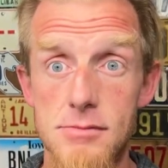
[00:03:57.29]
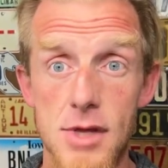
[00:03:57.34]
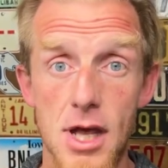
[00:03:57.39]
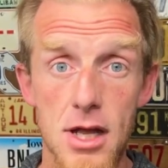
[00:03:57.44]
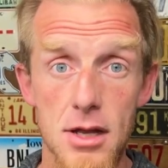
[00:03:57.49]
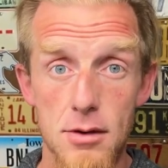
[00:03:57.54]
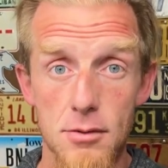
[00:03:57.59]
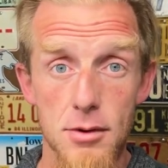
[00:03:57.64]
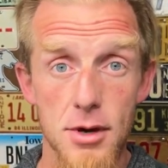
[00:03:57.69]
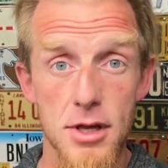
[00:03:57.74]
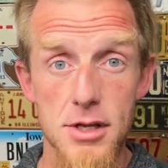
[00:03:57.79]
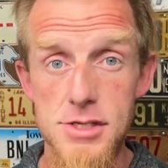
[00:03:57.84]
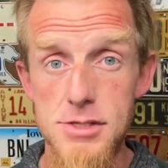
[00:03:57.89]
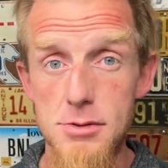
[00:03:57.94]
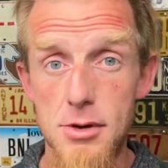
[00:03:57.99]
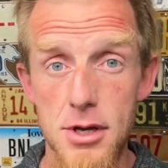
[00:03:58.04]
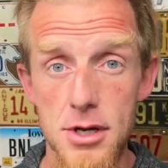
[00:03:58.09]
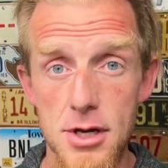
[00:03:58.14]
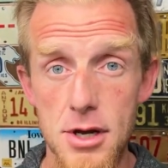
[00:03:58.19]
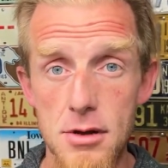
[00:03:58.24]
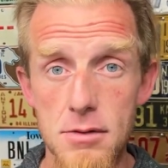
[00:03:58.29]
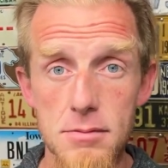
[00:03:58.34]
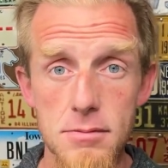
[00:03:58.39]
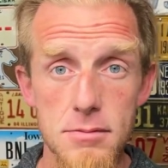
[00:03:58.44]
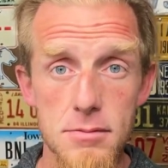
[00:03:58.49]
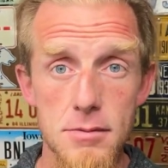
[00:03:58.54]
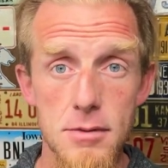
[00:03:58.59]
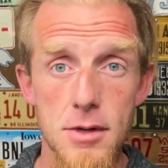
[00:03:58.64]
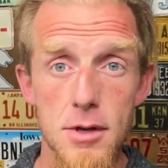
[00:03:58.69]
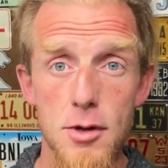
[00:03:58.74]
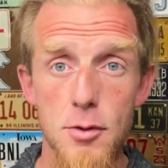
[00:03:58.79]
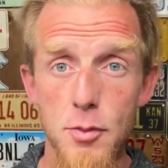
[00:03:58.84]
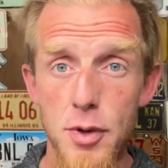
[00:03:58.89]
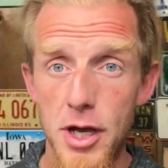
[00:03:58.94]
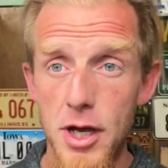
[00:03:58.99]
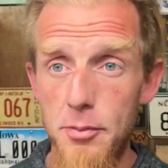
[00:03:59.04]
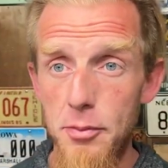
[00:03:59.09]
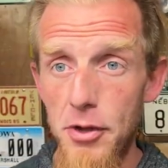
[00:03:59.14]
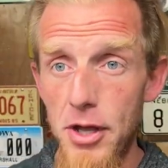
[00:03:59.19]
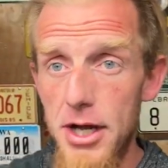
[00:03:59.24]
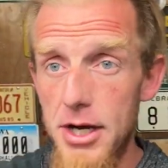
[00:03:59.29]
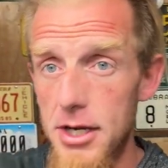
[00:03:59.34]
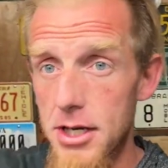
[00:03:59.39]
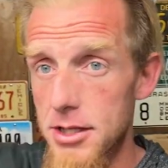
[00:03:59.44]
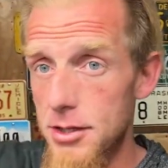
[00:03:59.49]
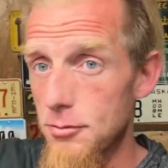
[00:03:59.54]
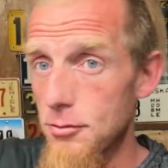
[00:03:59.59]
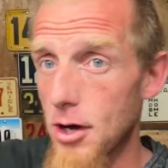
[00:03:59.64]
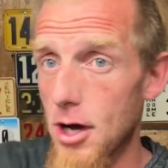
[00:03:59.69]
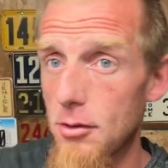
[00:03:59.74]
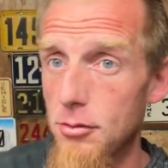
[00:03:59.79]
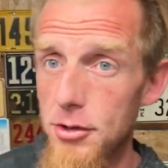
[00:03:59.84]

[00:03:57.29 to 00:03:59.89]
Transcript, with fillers: Oh, what else you want to know? Pick a plate on the wall.